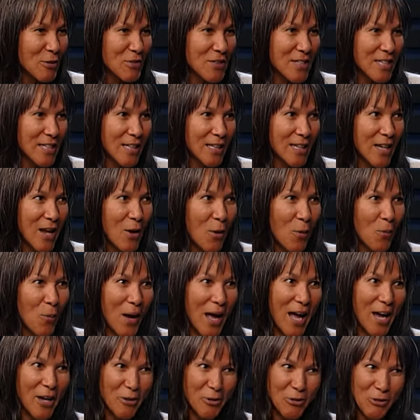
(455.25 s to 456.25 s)
You said,
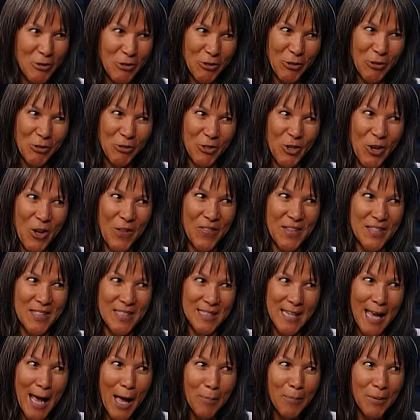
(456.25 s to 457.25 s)
well, I go to church on the
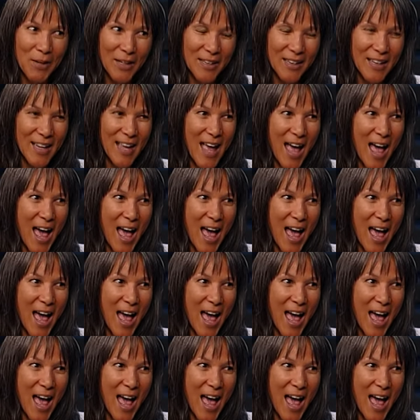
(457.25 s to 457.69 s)
Sabbath.